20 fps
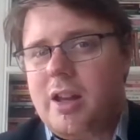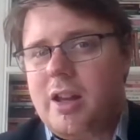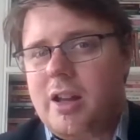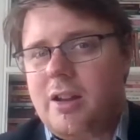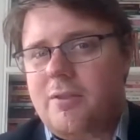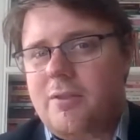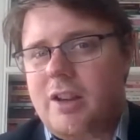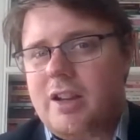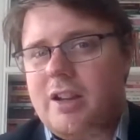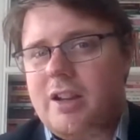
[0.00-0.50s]

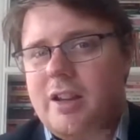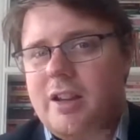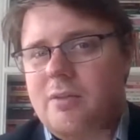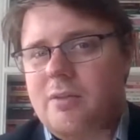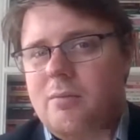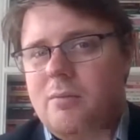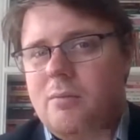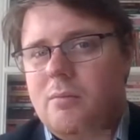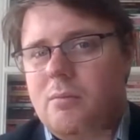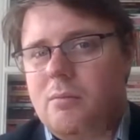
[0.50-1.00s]
And I think
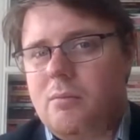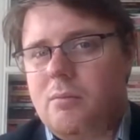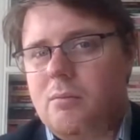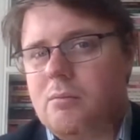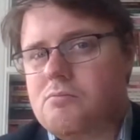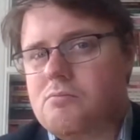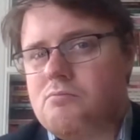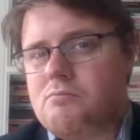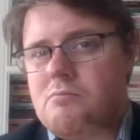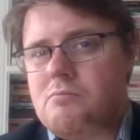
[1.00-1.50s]
in
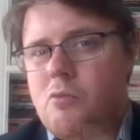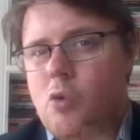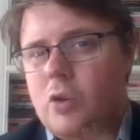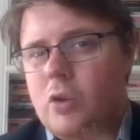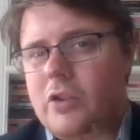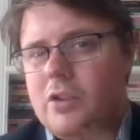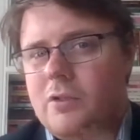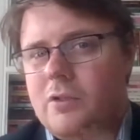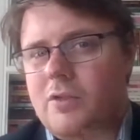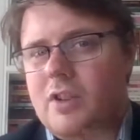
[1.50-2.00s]

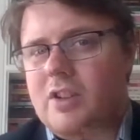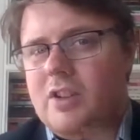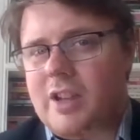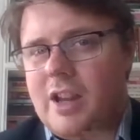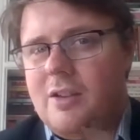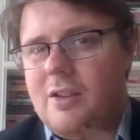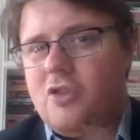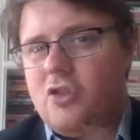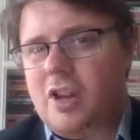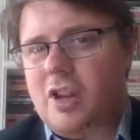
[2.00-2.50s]
most of these
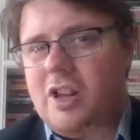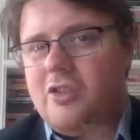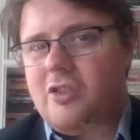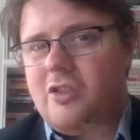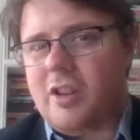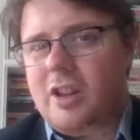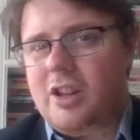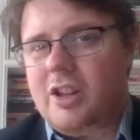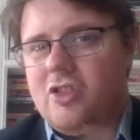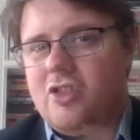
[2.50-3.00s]
kind of trade
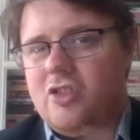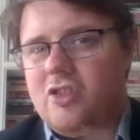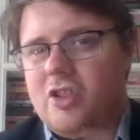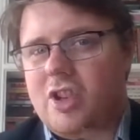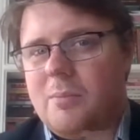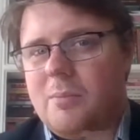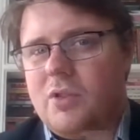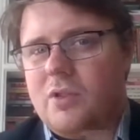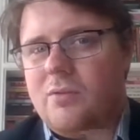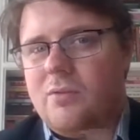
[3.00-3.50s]

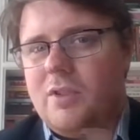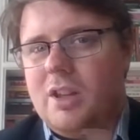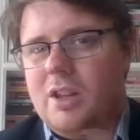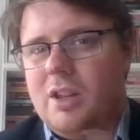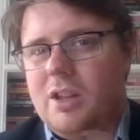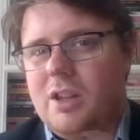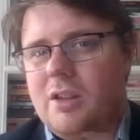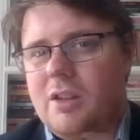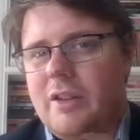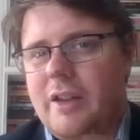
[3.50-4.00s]
relationships,
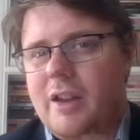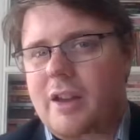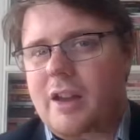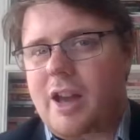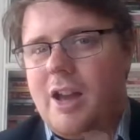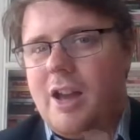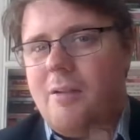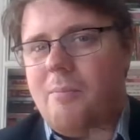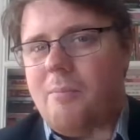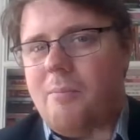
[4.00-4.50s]
the
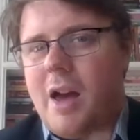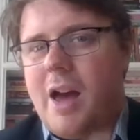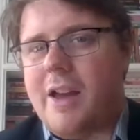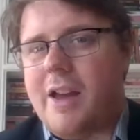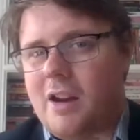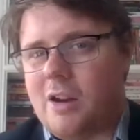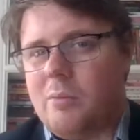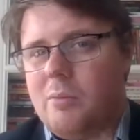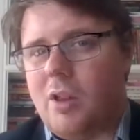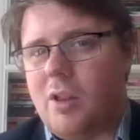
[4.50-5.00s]
uh,
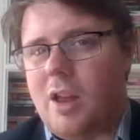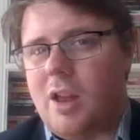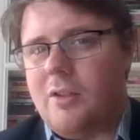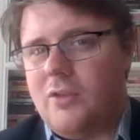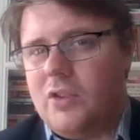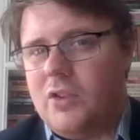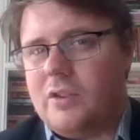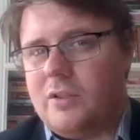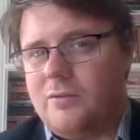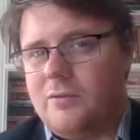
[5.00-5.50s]
buyer will have
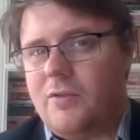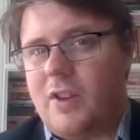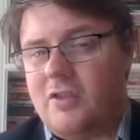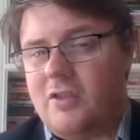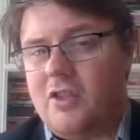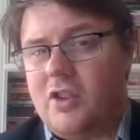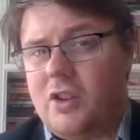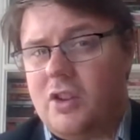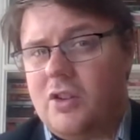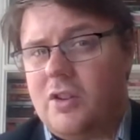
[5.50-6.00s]

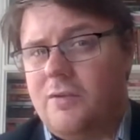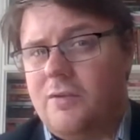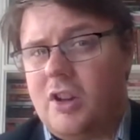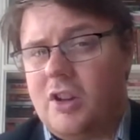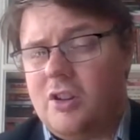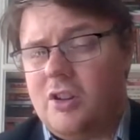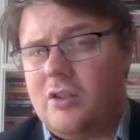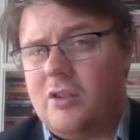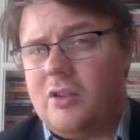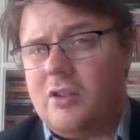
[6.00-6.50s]

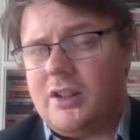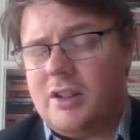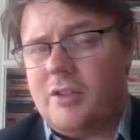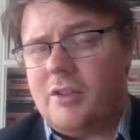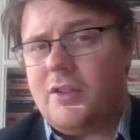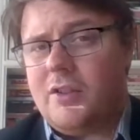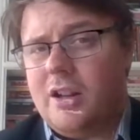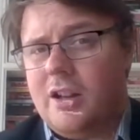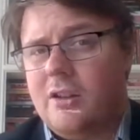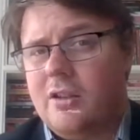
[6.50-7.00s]

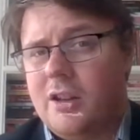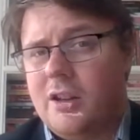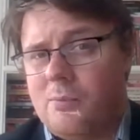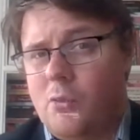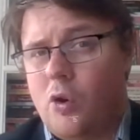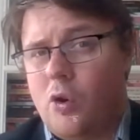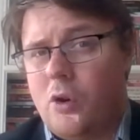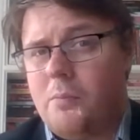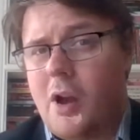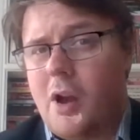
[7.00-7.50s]
significantly
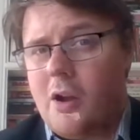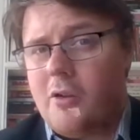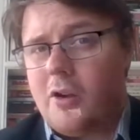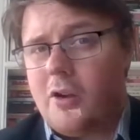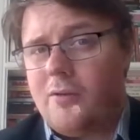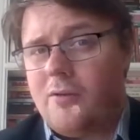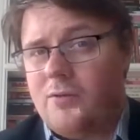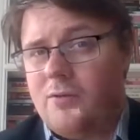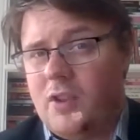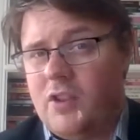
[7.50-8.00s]
more
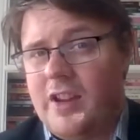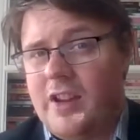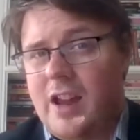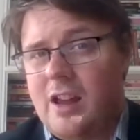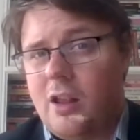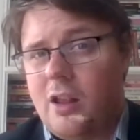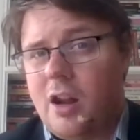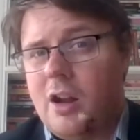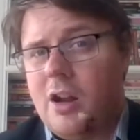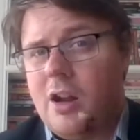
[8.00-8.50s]
power than the
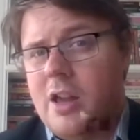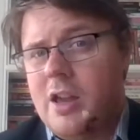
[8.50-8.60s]
seller.